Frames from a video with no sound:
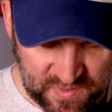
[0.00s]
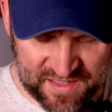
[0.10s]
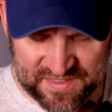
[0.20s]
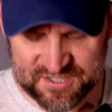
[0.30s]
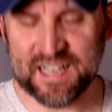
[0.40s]

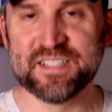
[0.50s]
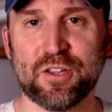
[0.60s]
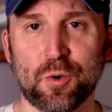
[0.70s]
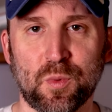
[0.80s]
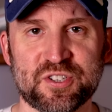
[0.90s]
This side's a
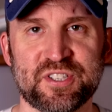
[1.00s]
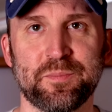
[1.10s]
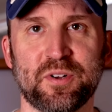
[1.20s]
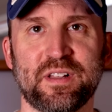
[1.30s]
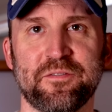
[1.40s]
little more
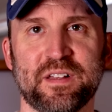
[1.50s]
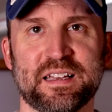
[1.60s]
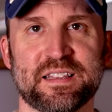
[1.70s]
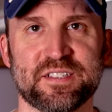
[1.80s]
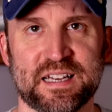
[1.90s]
simple. I feel
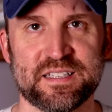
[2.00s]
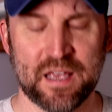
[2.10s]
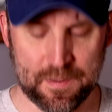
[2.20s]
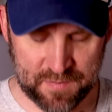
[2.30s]
like this side's